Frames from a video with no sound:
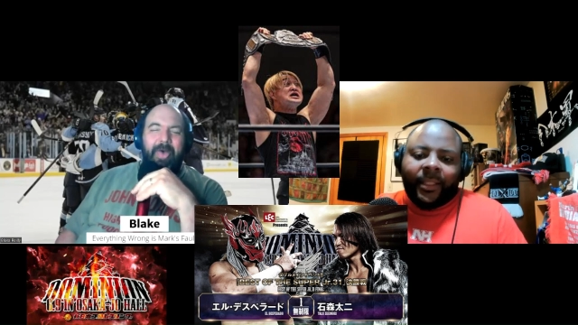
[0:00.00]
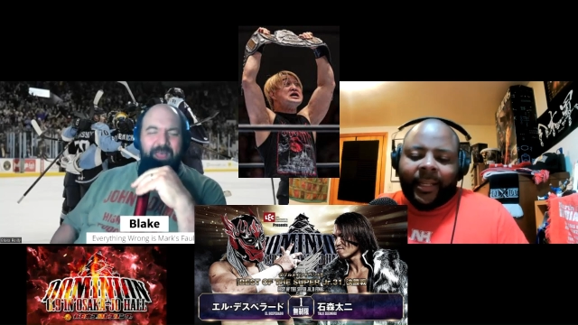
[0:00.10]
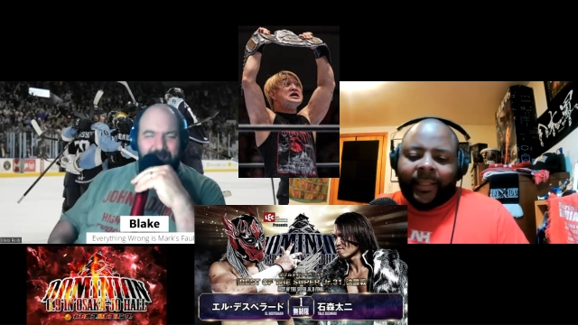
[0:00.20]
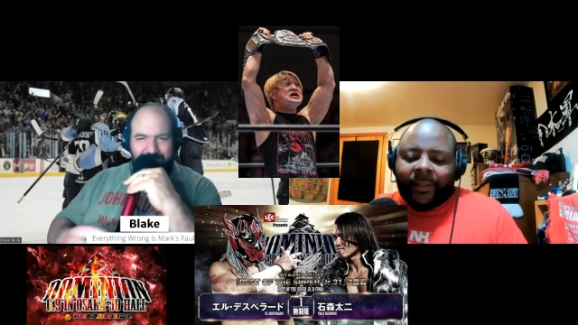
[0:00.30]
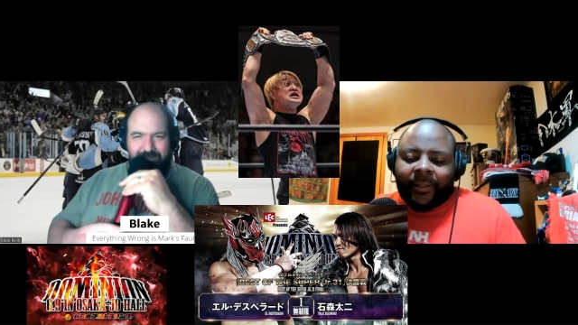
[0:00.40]
Speaker 1: yeah,
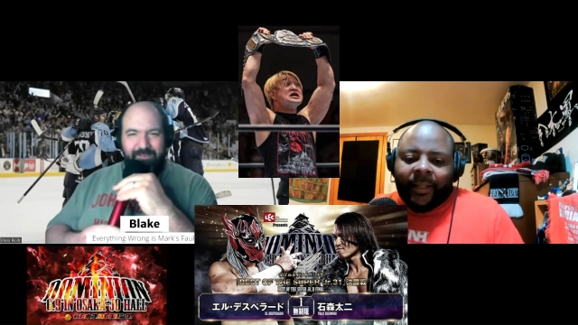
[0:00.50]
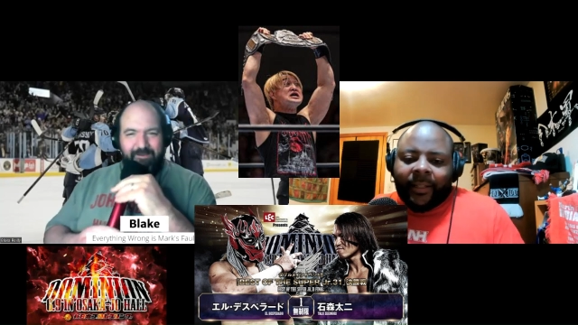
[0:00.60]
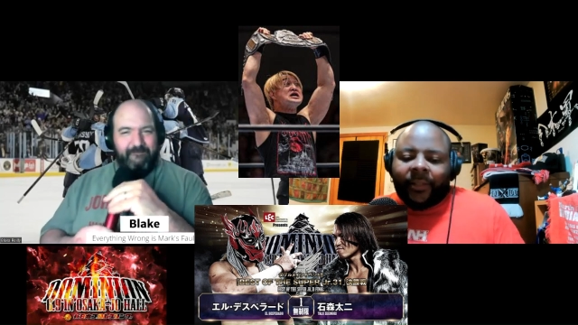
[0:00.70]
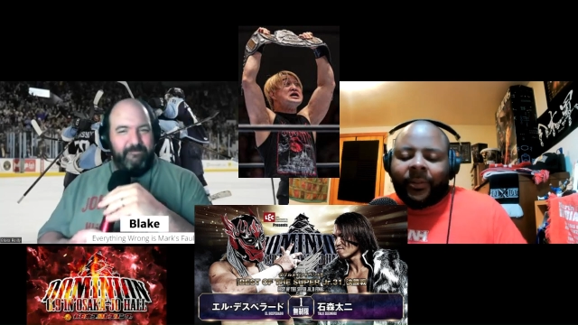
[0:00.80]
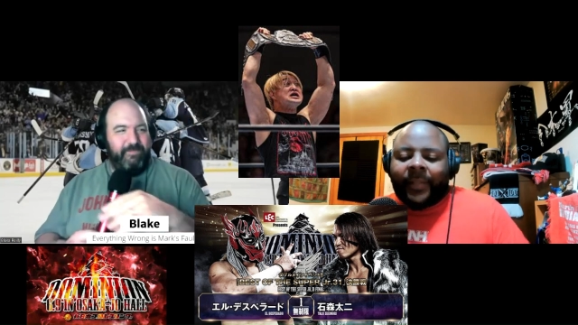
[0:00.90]
so so,
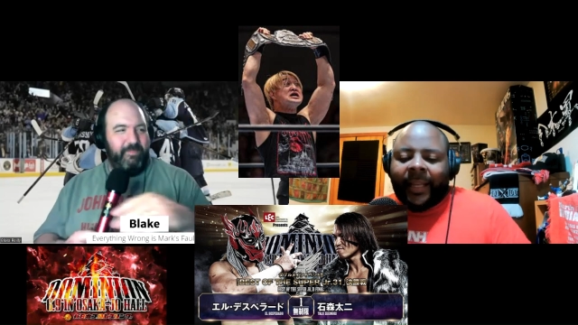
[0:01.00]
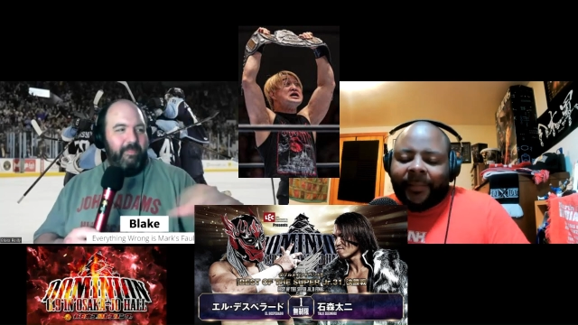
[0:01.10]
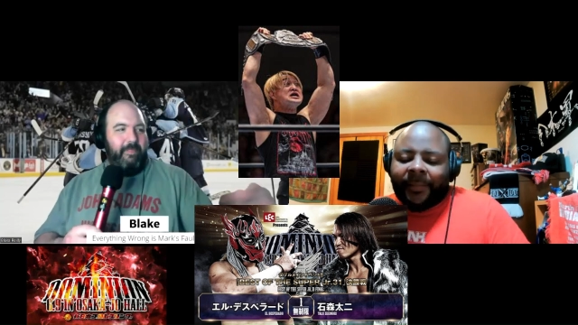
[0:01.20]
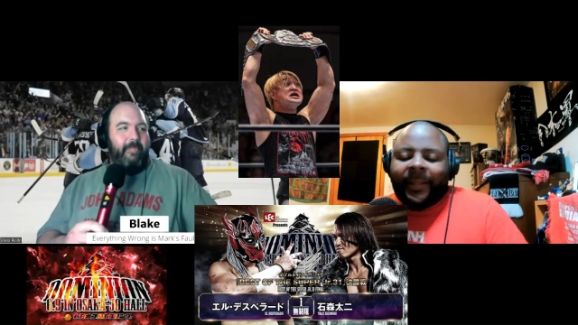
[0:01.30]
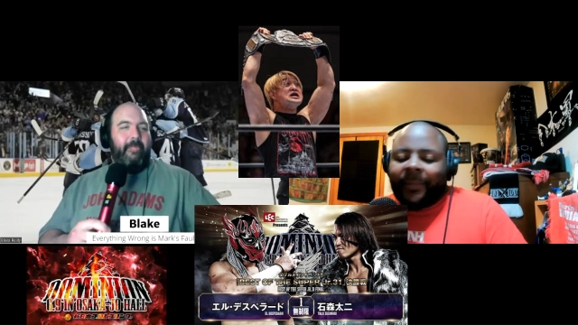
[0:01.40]
so
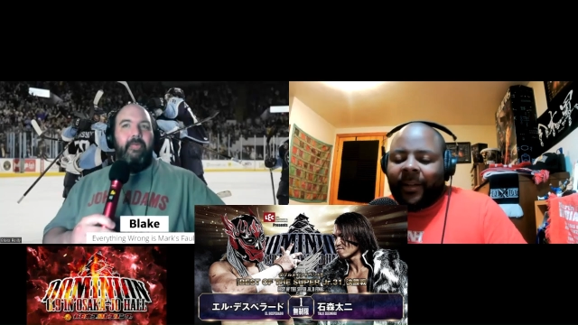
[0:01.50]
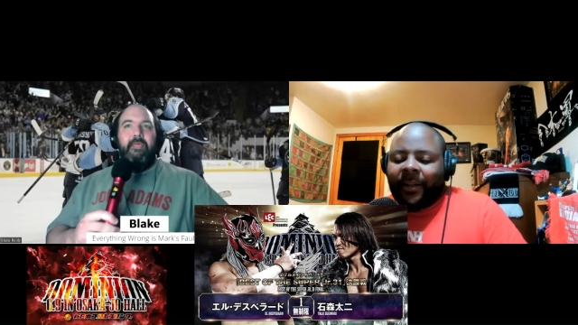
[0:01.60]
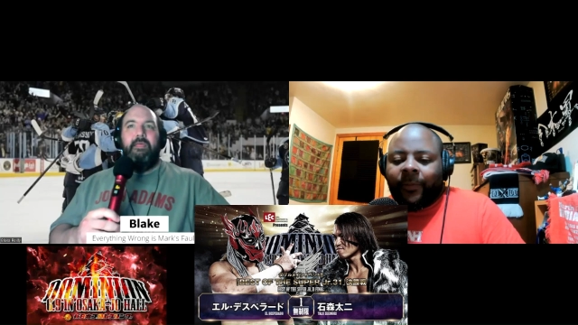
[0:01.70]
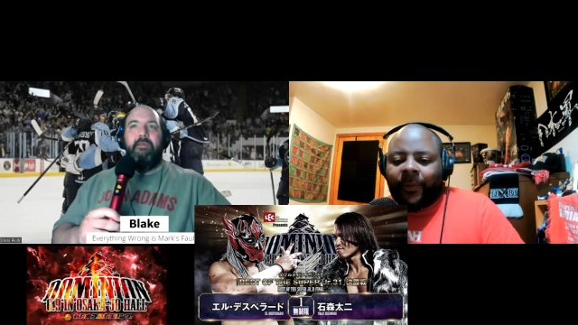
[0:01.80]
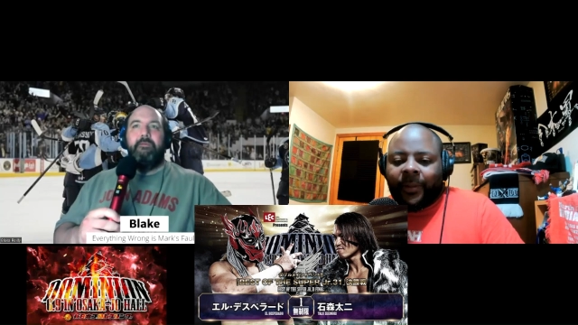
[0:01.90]
Despy could be
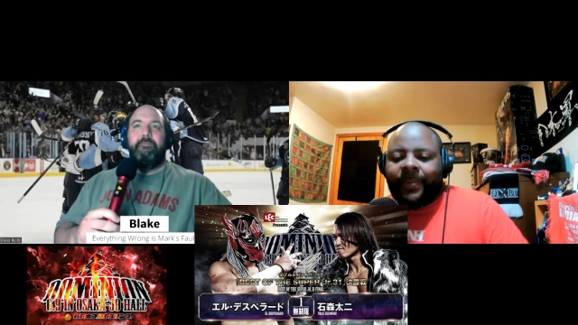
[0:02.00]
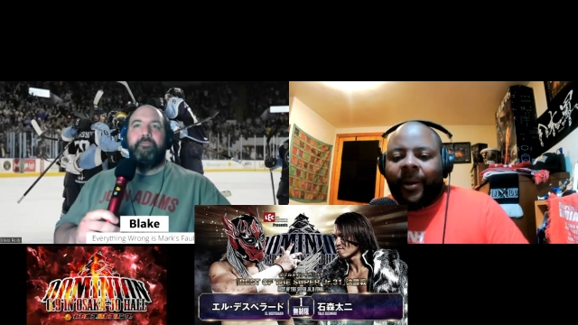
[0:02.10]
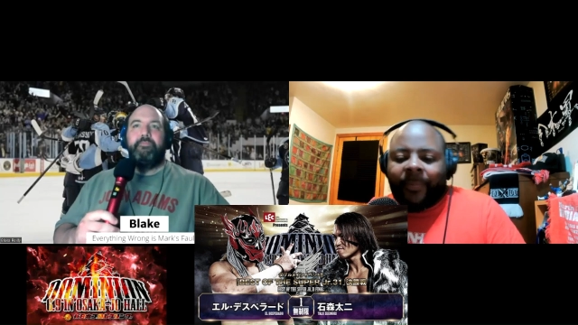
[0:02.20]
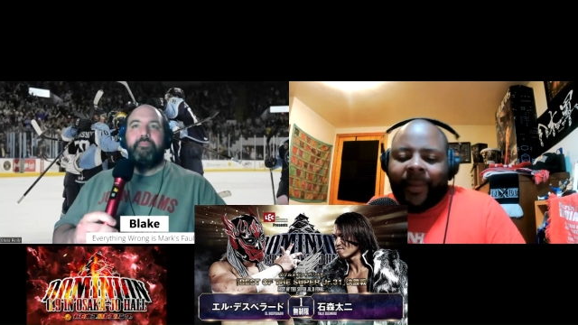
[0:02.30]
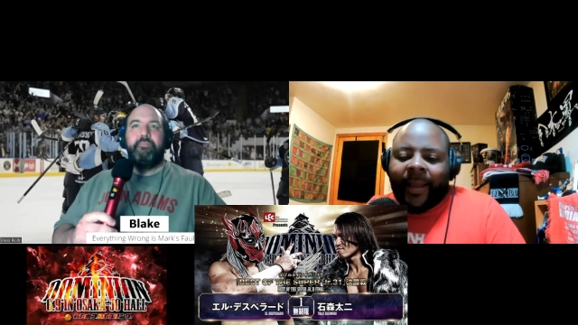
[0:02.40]
going for his
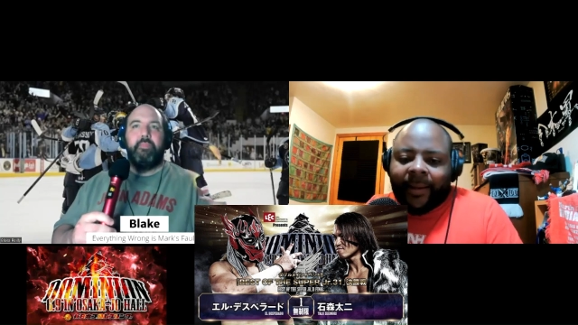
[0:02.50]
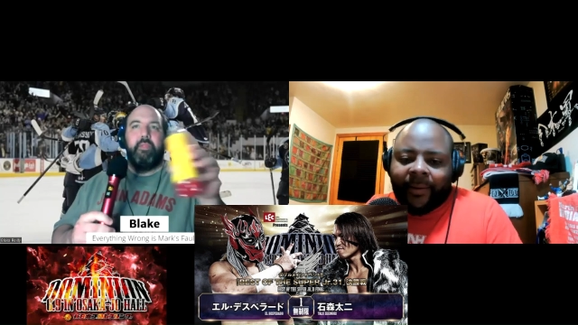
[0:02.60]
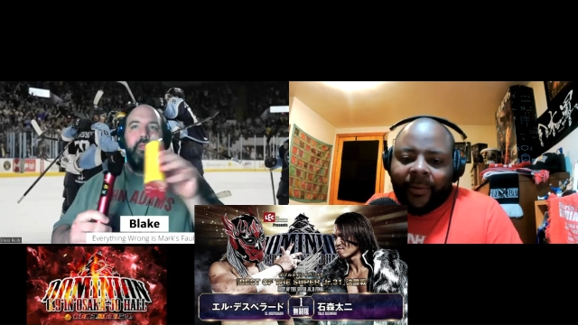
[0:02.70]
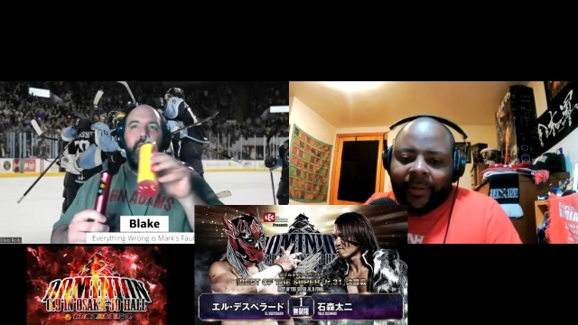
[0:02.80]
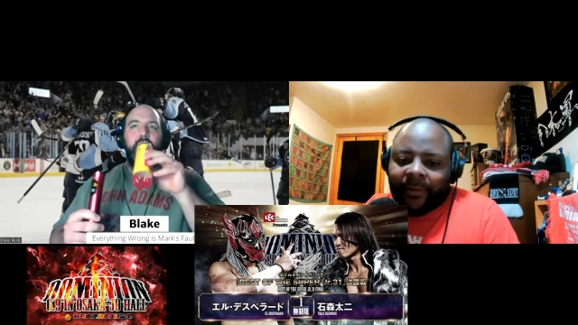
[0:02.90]
belt back,
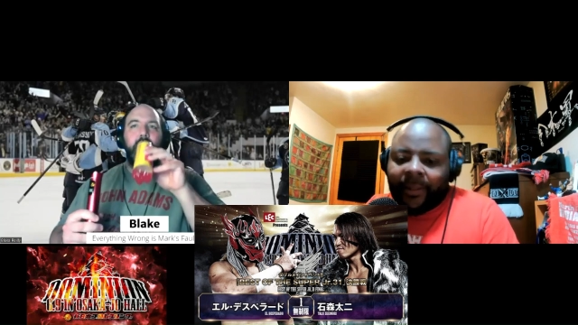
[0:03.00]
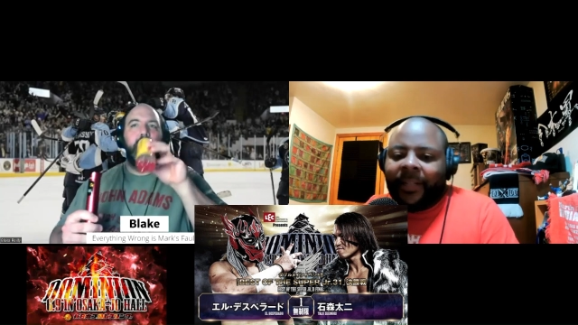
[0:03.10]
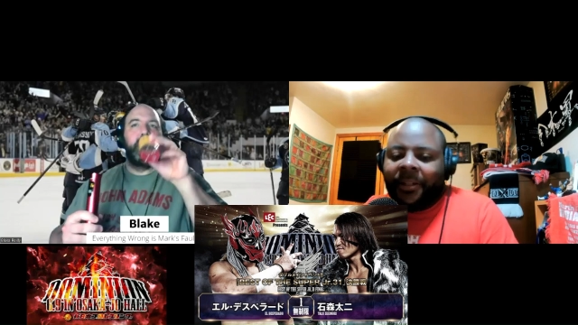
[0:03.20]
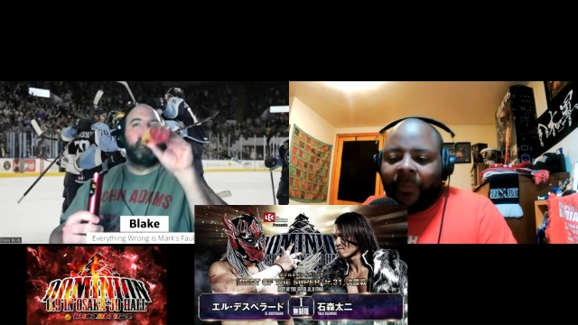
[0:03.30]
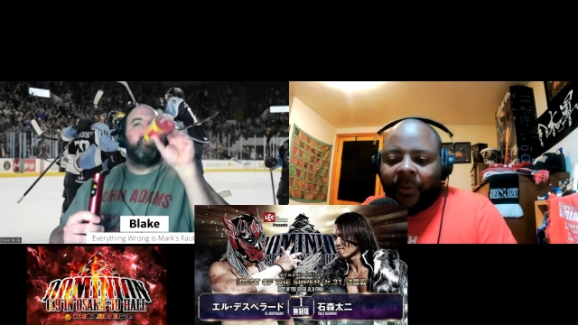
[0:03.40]
or
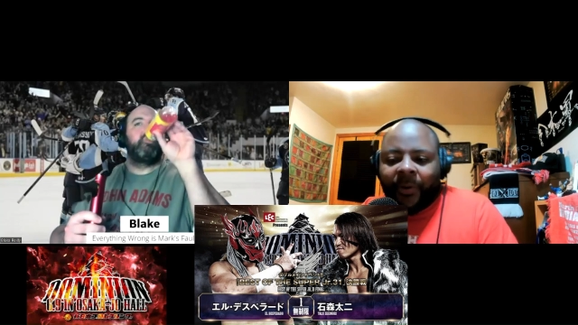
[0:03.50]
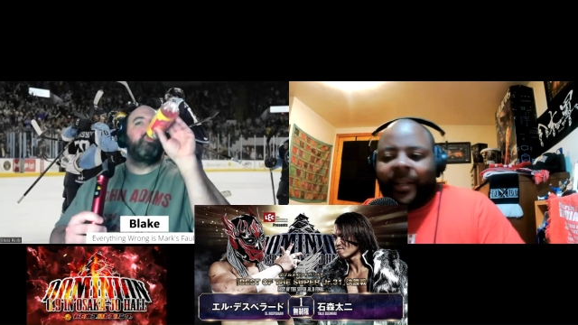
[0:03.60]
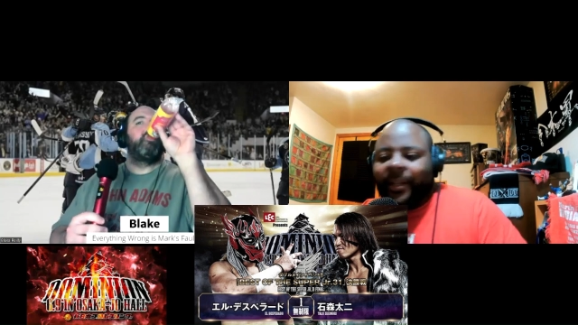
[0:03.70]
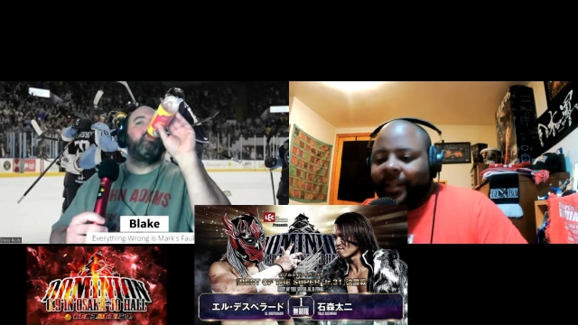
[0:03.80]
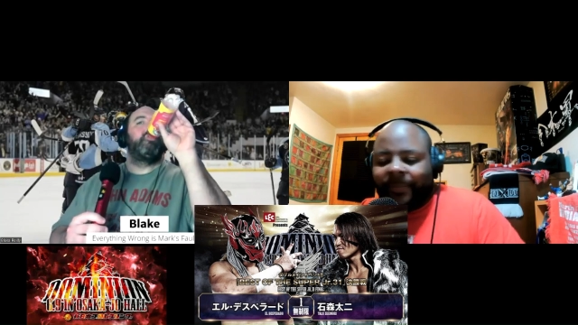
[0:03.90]
Ishimori
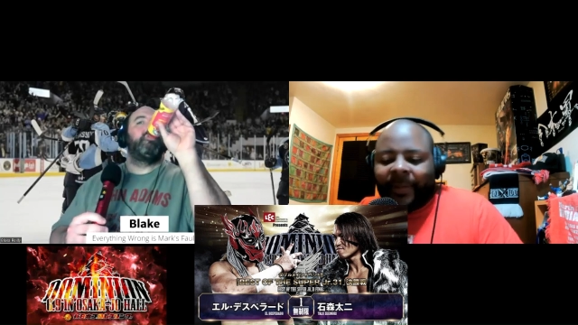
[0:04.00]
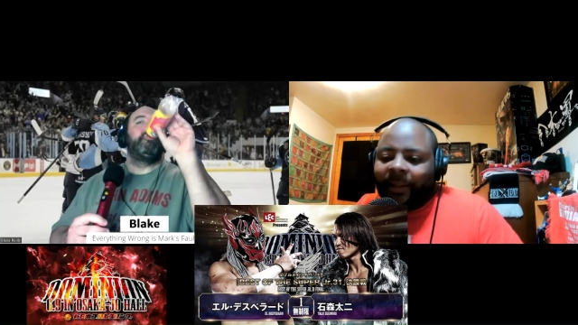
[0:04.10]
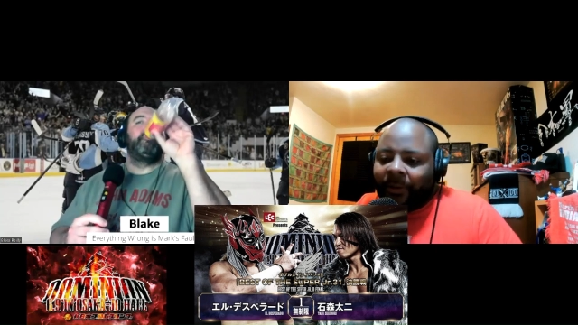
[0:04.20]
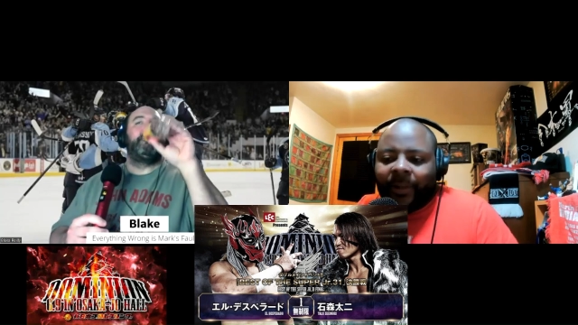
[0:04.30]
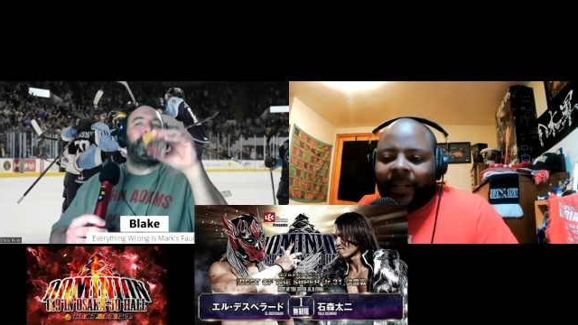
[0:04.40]
could just be
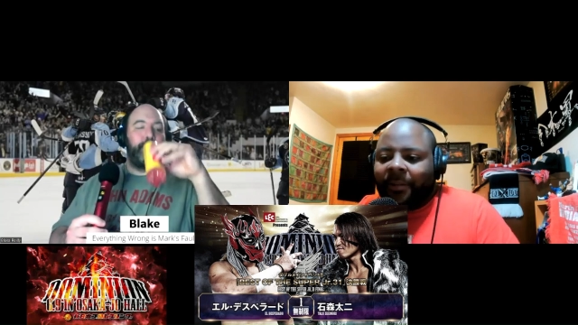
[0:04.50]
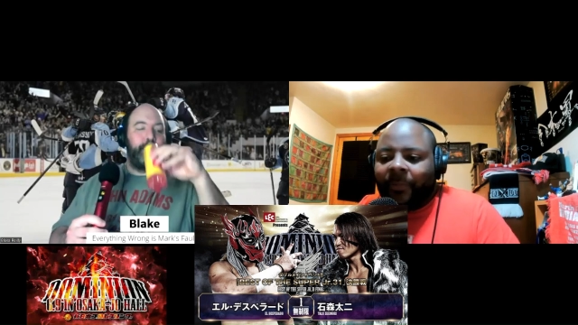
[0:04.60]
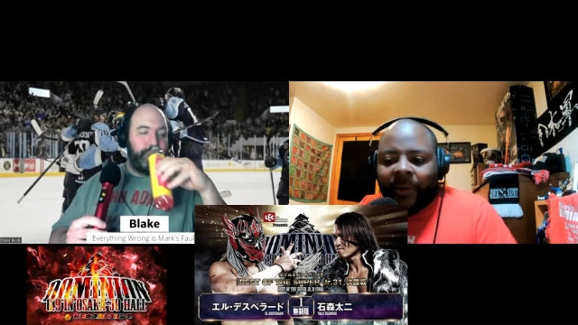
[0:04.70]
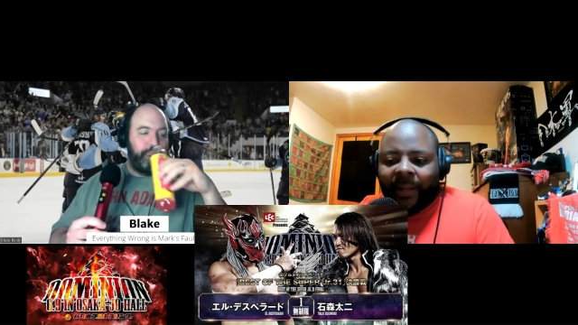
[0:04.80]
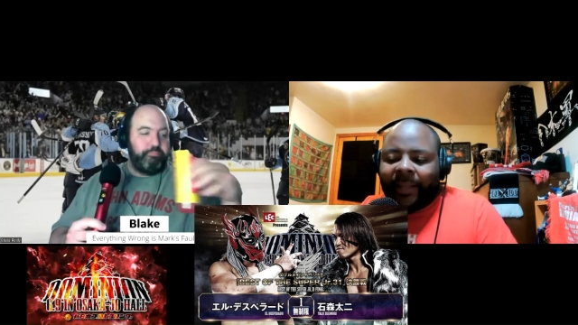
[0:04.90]
doing
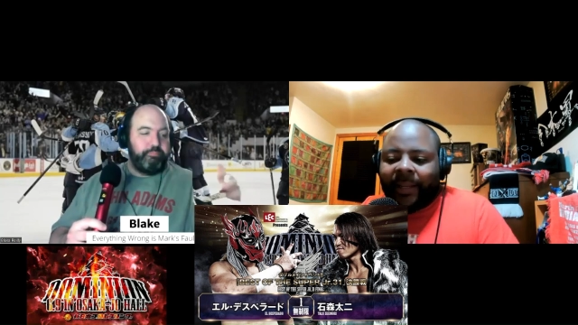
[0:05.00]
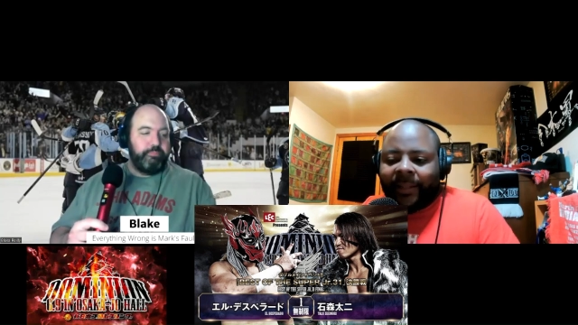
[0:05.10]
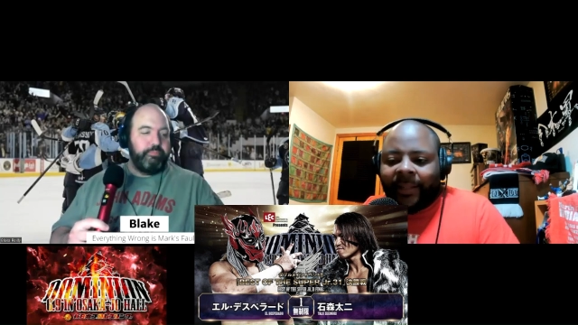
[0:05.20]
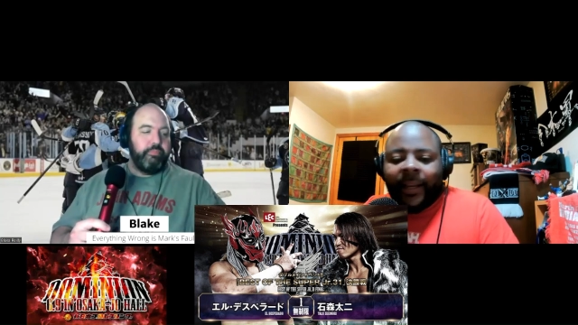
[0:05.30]
Ishimori things.